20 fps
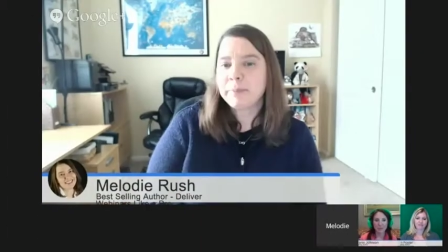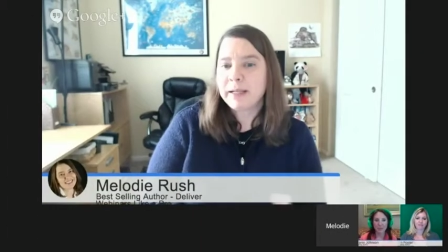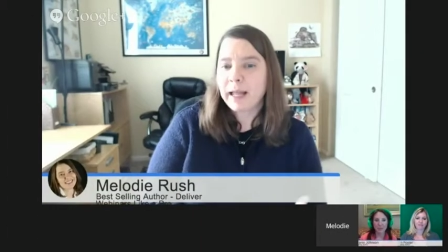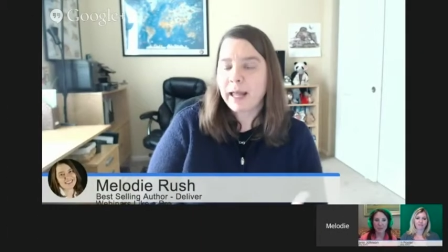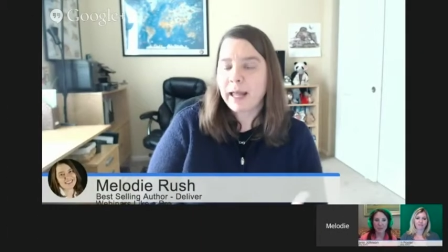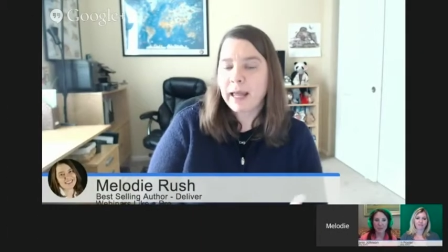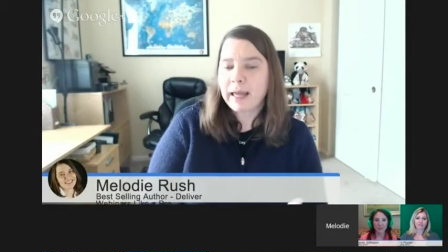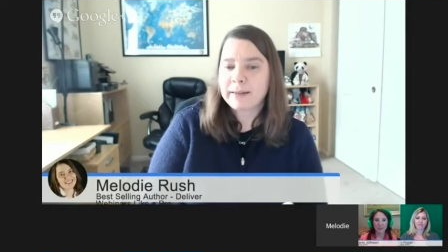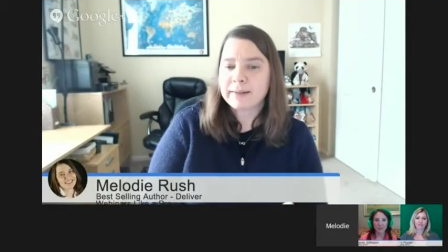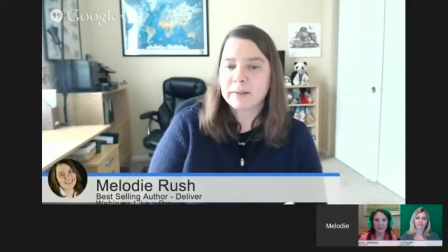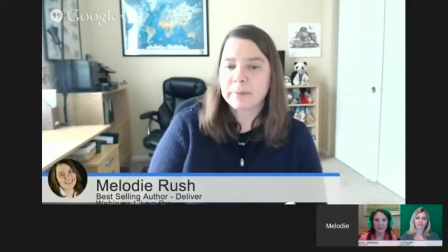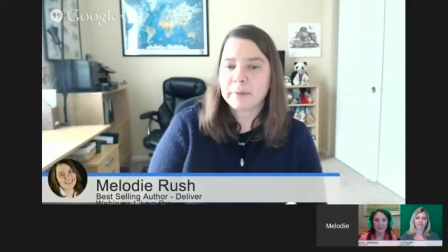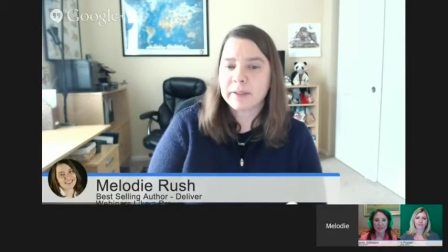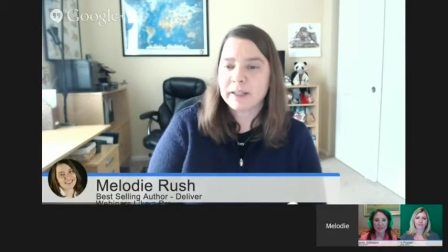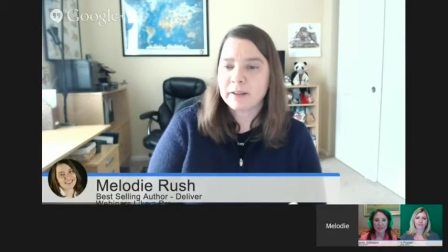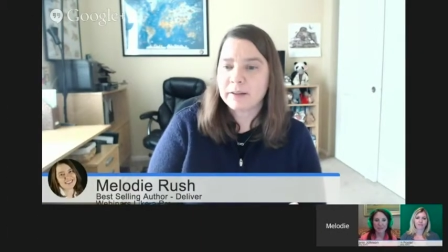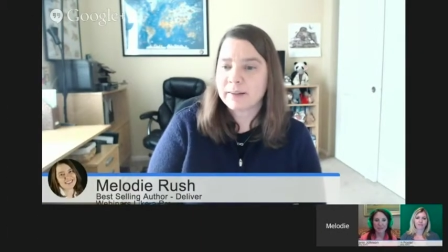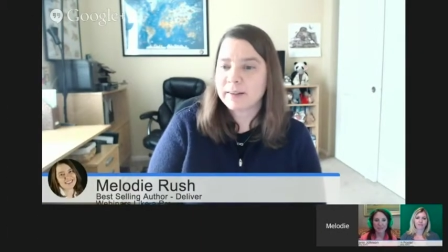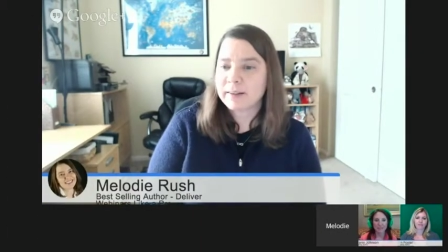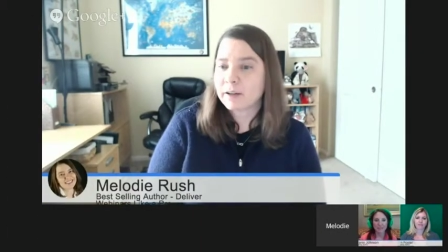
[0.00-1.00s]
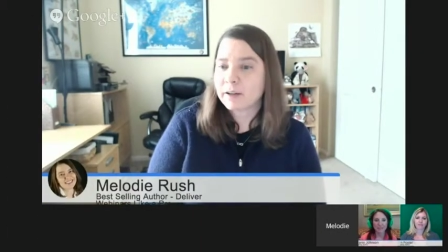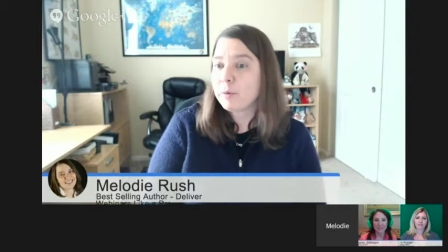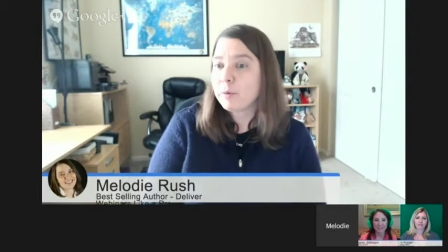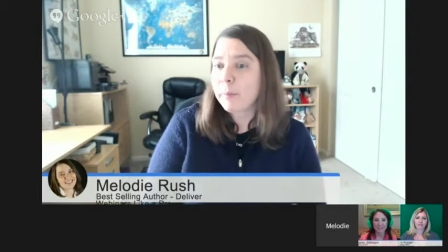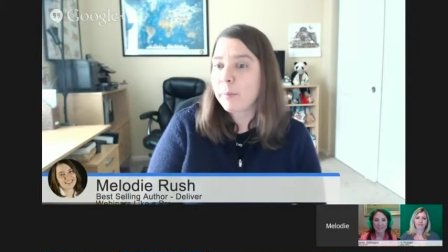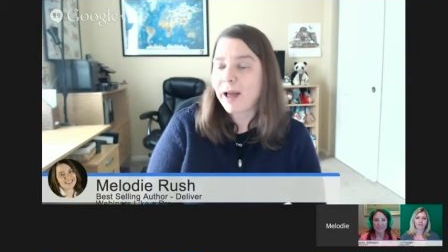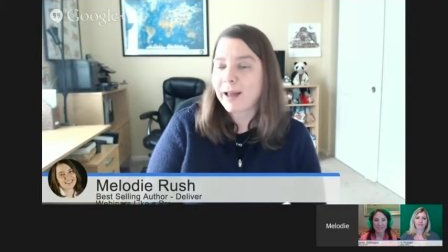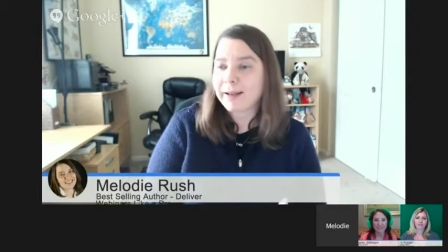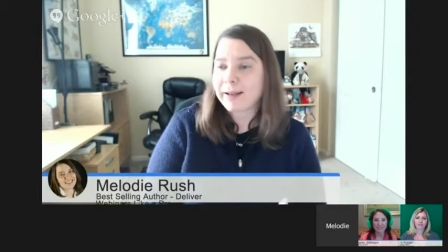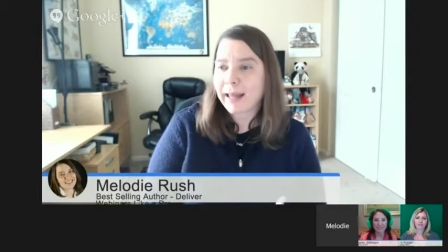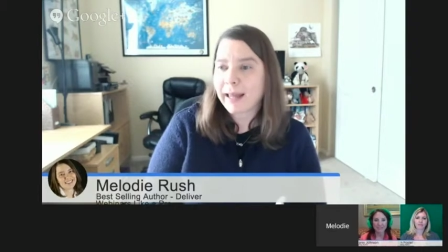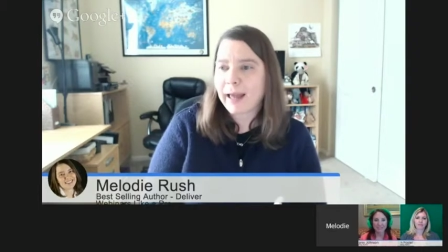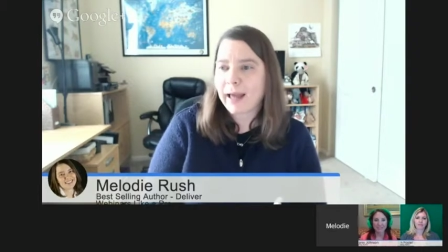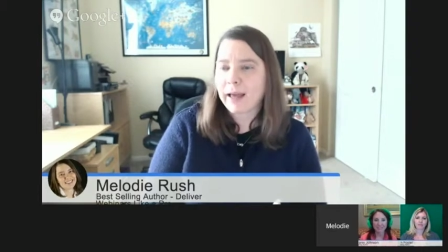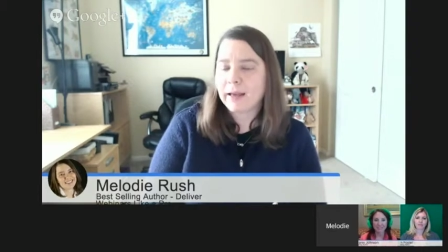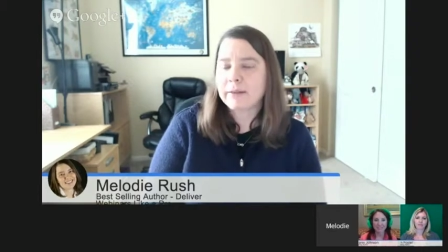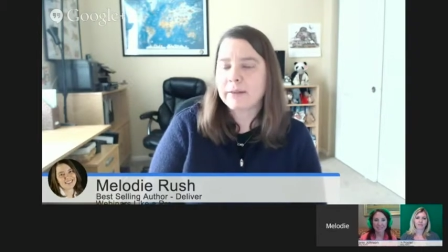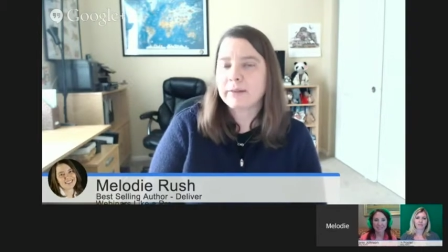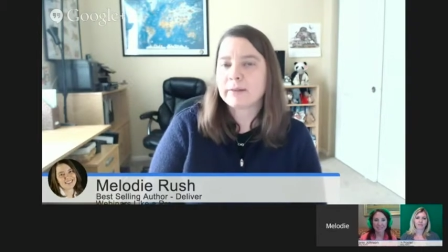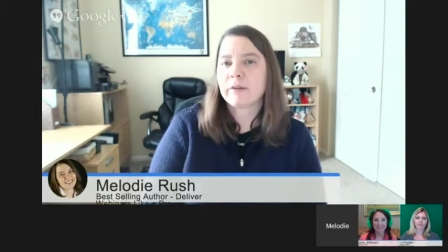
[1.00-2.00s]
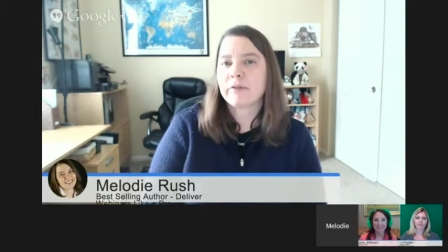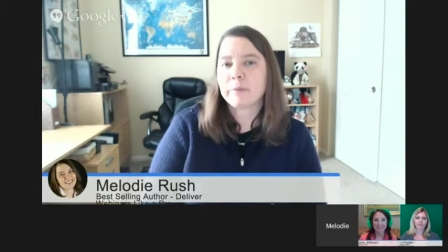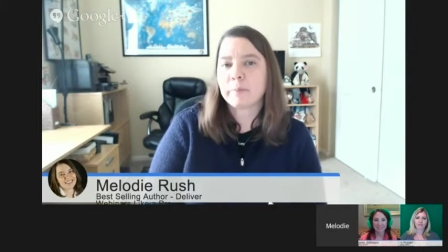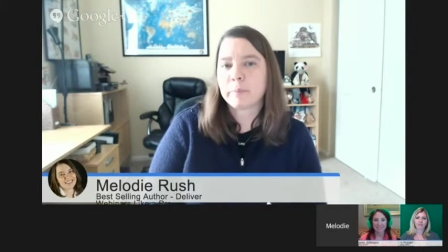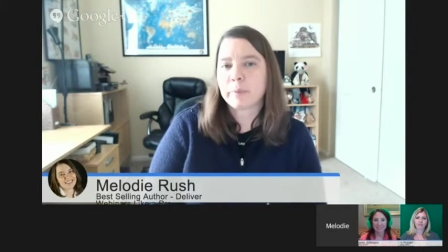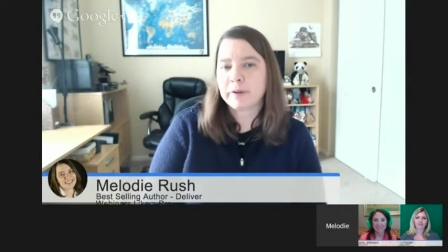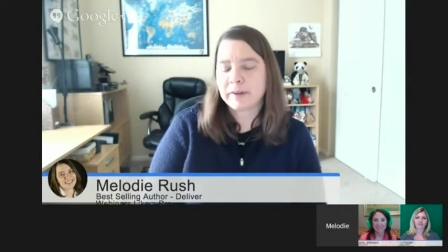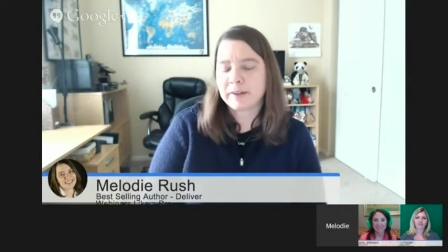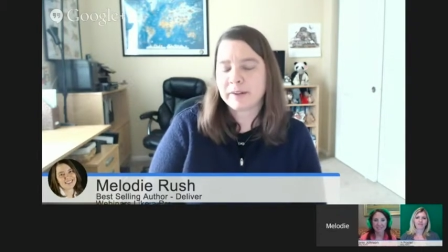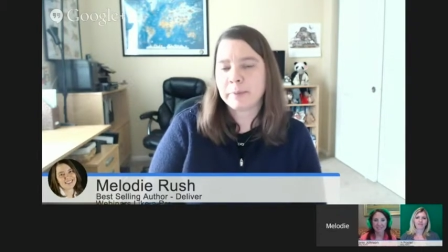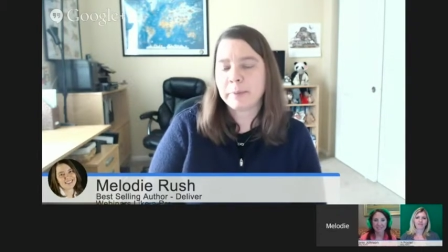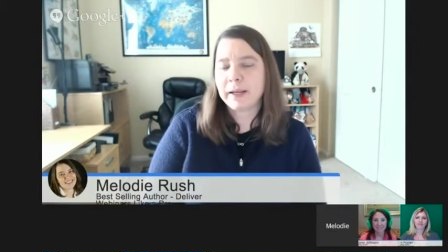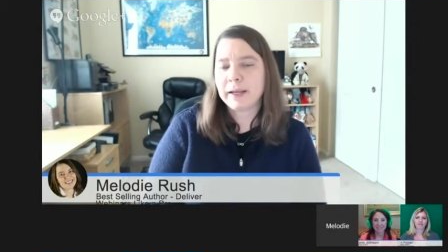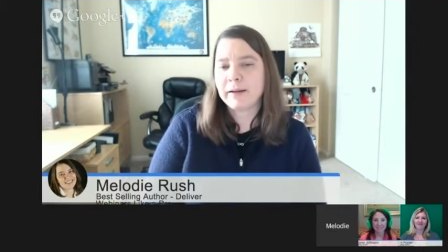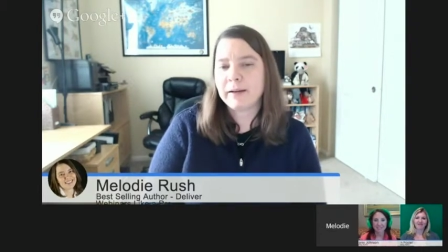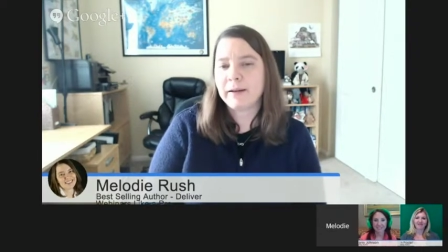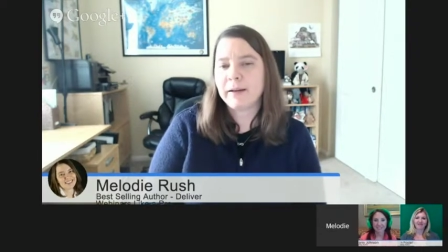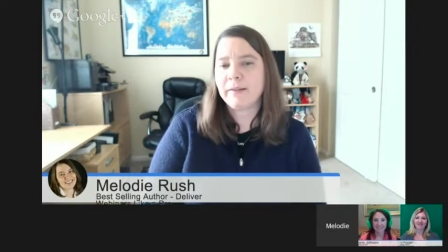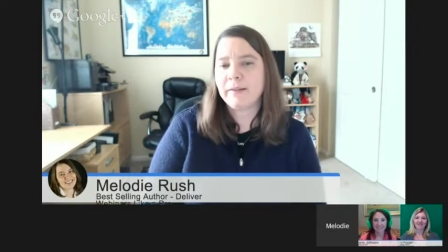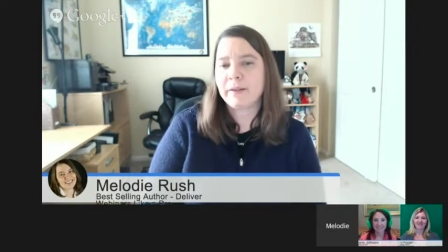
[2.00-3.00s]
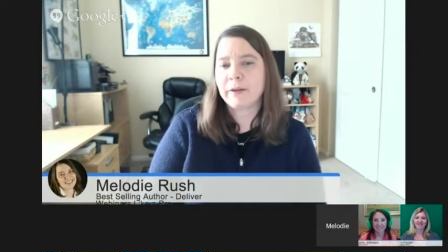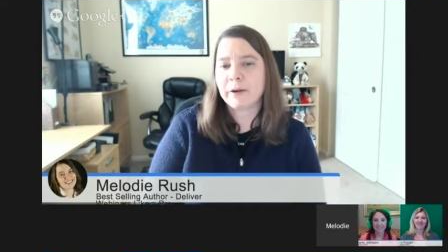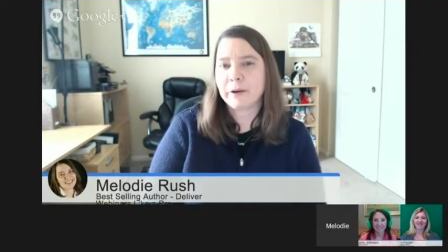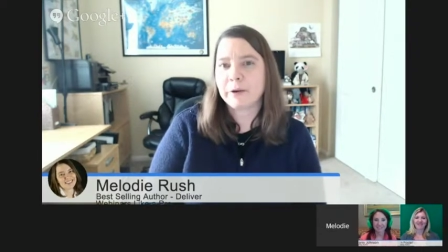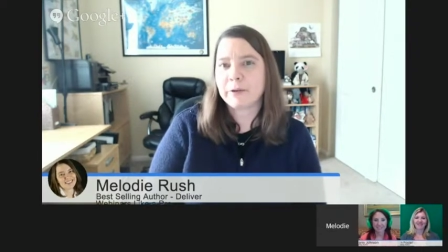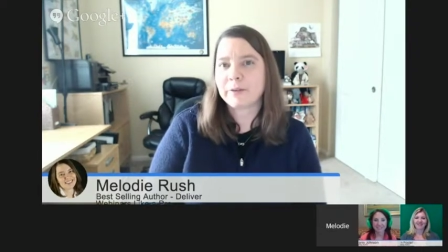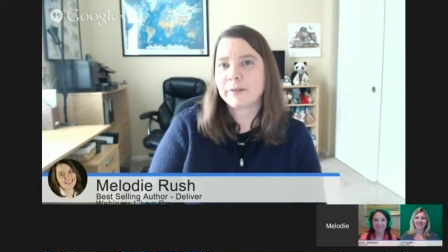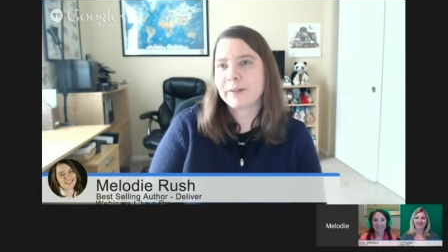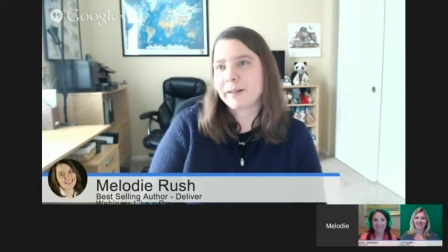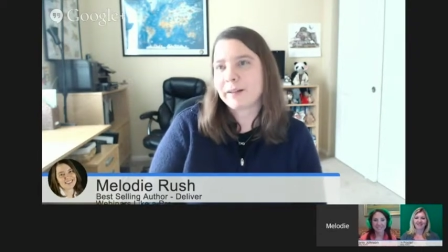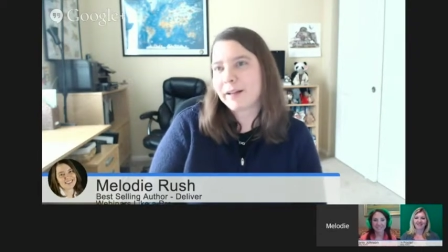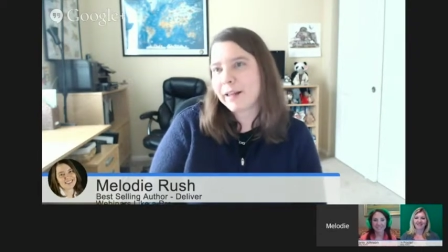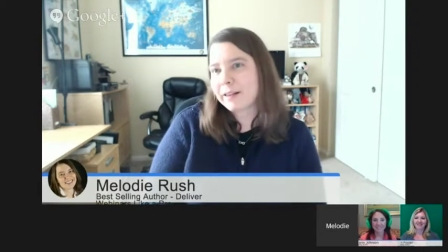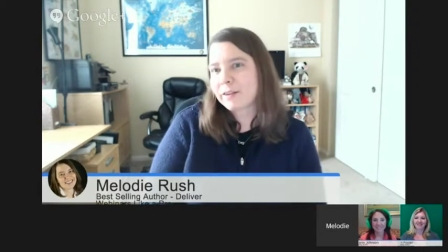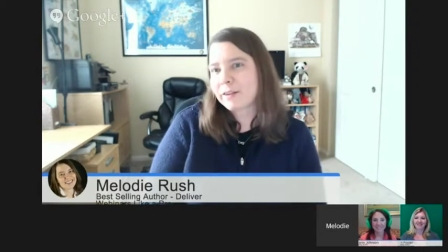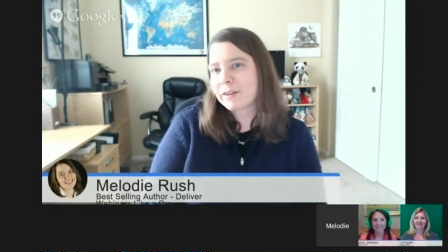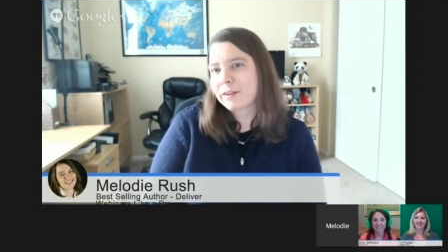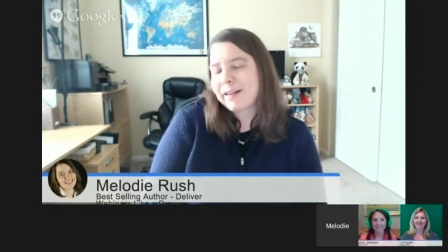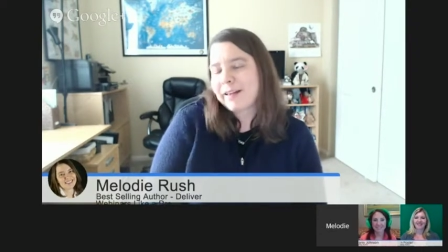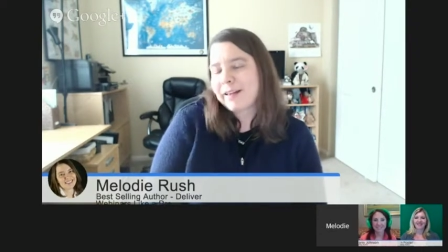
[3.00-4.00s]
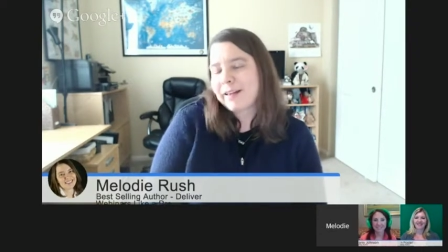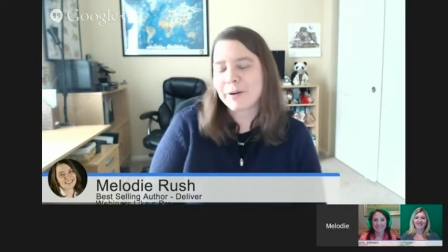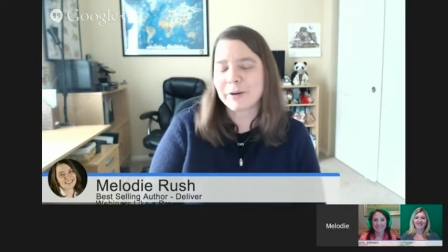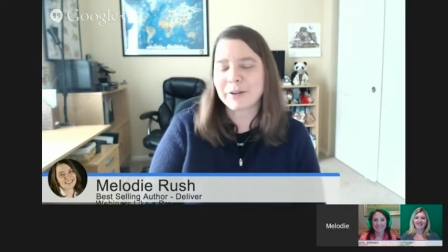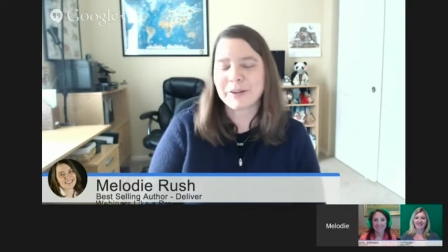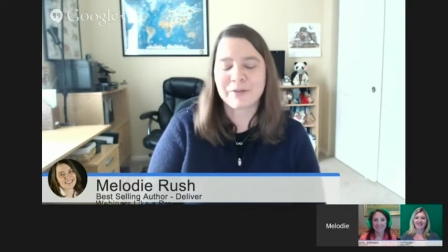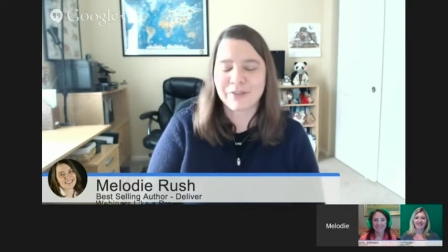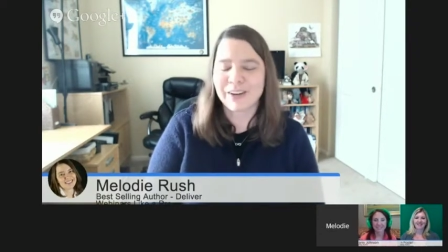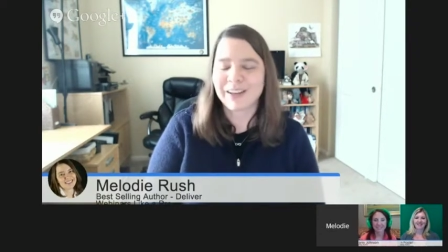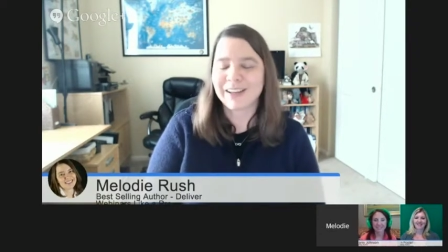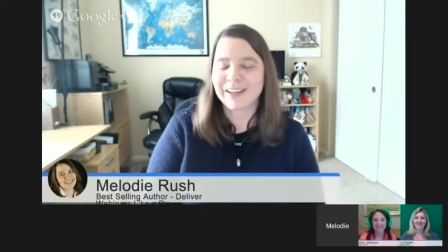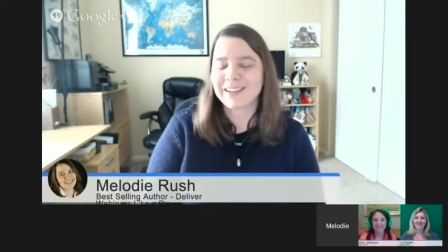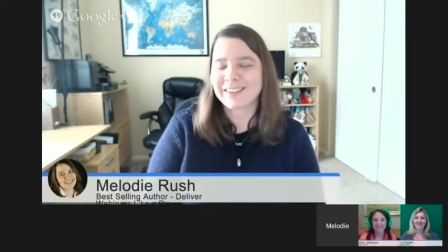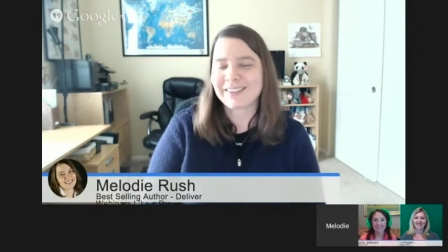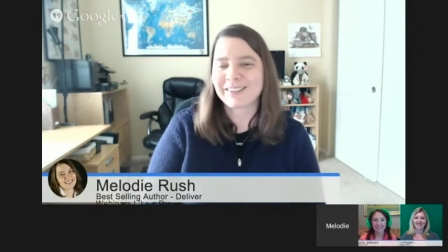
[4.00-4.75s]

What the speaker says: been asked to be on several podcasts, so I've participated in those, and that's always fun.